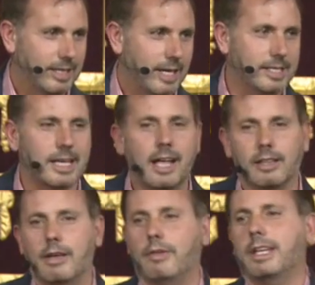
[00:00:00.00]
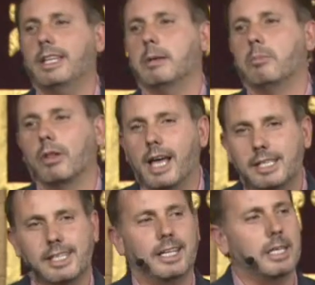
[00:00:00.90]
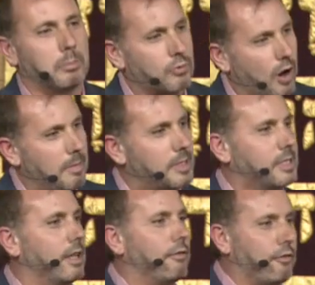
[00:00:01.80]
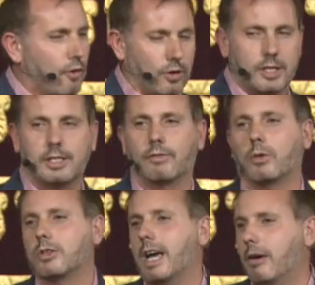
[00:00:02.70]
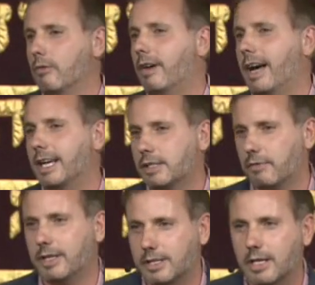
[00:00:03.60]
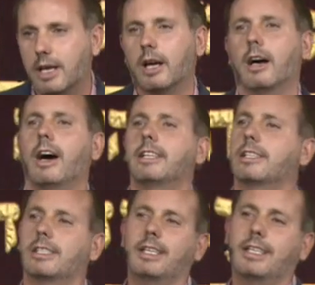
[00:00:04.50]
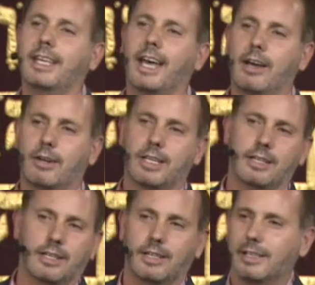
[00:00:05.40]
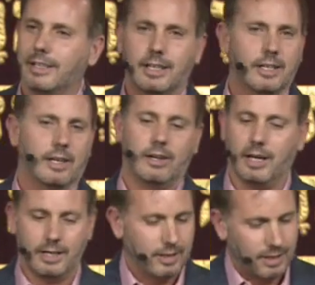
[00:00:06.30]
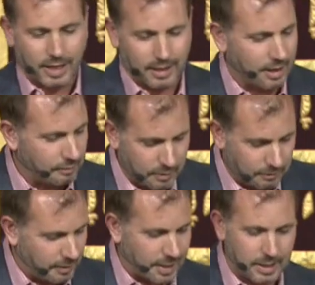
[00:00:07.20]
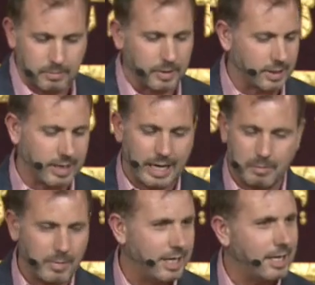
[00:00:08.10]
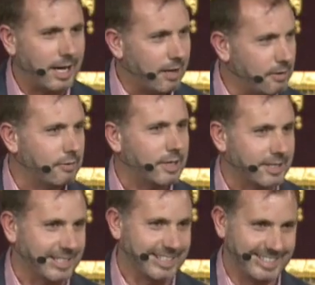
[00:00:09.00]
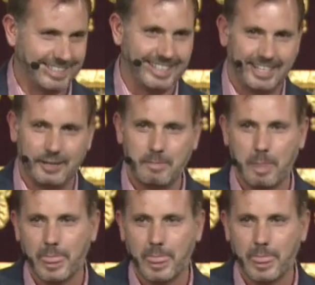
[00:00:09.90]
Is that living in the blessing and the promise and the fullness of what Yahuwah has for us? Oh, I just need to get out of here. Oh, I love you, Father, but get me out of here, you know?